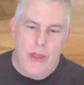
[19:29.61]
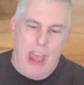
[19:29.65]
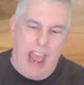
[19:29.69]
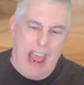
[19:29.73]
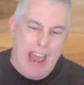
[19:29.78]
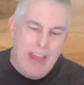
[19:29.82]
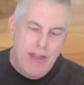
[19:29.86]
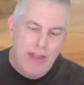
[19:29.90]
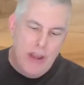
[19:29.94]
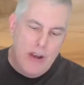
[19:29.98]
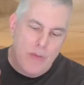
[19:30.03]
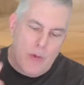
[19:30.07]

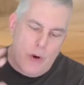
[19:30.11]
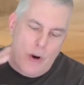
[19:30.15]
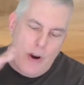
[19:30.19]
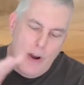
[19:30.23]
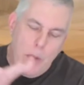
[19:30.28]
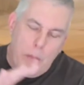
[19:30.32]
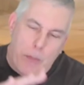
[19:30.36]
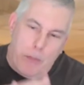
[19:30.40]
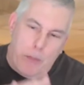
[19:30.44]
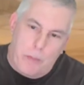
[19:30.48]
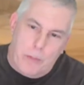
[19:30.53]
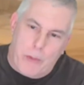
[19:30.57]
And then trying
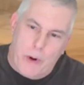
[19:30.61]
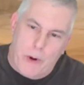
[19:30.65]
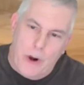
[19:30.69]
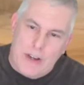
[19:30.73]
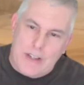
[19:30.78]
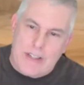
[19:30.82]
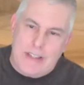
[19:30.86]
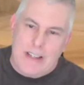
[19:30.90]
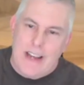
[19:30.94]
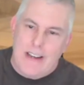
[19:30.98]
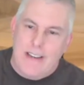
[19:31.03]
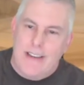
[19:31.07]
to
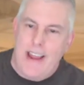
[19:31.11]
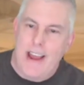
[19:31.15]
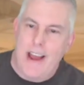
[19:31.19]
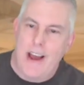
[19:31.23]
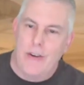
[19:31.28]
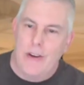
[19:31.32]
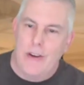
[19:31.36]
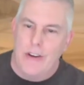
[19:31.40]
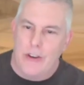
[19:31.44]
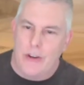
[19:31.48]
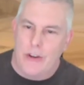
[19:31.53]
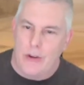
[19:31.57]
press that
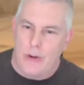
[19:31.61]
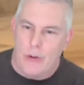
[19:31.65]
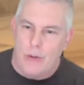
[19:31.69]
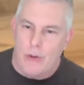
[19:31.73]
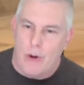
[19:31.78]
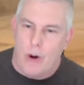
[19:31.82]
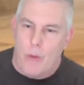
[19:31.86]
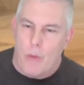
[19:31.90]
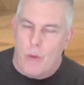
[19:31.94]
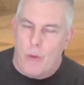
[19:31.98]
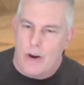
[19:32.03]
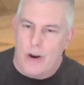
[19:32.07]
down into
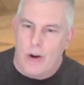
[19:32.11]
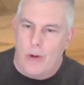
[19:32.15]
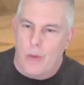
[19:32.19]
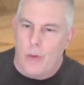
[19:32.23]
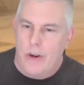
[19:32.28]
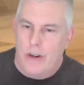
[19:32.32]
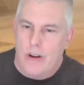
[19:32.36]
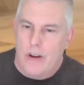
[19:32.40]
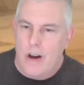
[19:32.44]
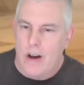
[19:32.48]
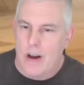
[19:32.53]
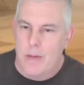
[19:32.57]
a
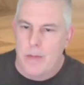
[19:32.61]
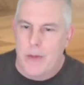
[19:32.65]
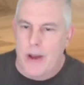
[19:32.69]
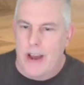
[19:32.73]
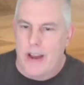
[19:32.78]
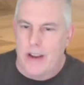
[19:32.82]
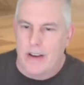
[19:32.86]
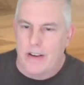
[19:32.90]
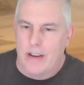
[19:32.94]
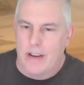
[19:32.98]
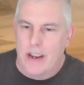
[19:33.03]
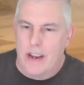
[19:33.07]
one-on-one
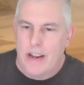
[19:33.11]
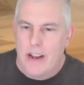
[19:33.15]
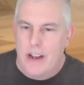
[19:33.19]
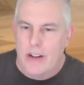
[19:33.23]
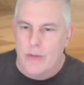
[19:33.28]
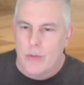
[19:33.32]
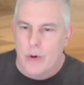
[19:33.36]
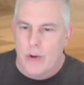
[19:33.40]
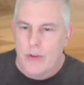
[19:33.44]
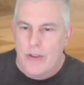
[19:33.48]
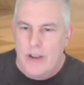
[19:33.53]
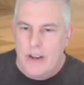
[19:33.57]
combat. And
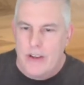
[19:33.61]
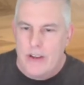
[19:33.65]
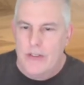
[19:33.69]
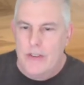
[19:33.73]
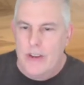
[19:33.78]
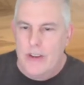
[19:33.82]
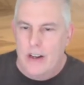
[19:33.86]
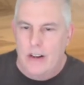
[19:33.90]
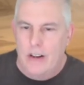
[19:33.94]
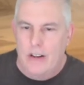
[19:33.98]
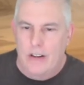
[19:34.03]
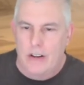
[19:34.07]
that's where things
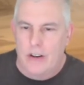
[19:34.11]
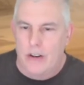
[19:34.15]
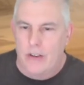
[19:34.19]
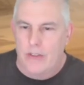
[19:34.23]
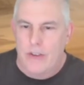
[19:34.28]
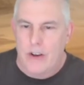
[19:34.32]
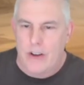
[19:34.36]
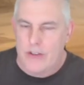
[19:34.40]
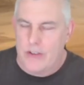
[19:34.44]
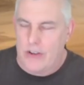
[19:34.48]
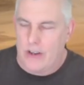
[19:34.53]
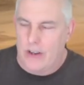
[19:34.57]
get a little
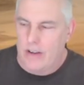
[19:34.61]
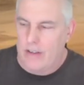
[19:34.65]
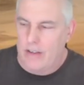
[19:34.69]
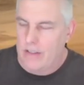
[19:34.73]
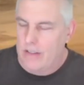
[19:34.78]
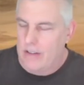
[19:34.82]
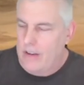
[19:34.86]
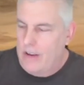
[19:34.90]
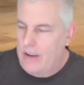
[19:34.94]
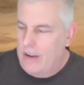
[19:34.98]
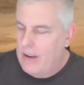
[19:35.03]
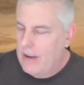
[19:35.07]
fuzzy.
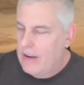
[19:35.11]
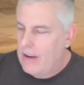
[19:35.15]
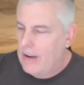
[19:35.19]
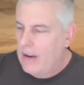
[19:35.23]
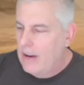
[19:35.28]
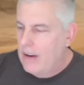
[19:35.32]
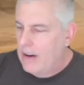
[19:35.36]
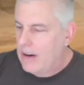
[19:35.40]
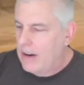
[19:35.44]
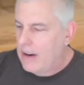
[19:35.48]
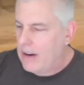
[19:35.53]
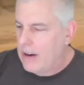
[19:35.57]

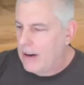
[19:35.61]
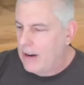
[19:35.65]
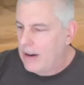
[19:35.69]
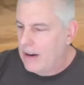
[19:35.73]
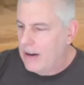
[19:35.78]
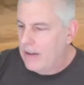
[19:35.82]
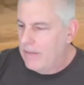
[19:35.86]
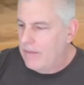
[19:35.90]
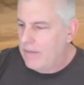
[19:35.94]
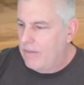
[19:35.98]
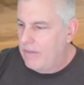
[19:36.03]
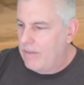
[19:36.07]

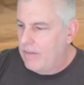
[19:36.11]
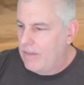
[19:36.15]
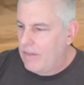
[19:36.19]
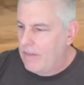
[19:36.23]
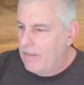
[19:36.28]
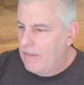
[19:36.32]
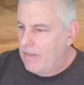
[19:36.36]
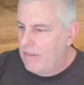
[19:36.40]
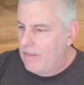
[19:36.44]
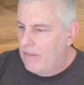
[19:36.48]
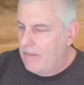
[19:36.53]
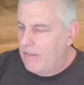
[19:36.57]
Um,
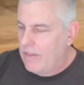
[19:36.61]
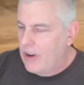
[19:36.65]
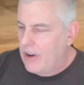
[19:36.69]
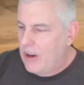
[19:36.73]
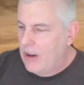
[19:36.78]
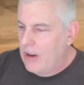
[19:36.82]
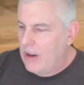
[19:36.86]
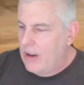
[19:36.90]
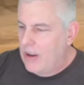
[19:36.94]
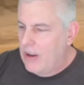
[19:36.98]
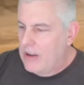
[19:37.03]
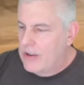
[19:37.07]

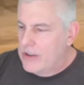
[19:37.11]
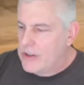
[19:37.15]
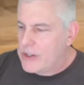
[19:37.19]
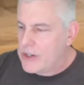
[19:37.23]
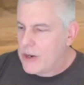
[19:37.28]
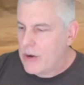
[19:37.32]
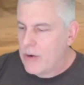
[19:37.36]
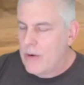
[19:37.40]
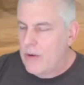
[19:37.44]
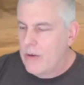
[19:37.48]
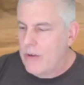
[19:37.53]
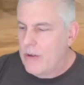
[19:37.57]

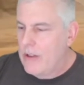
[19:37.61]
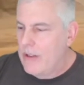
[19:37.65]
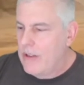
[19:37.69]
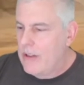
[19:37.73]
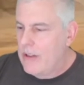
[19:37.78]
so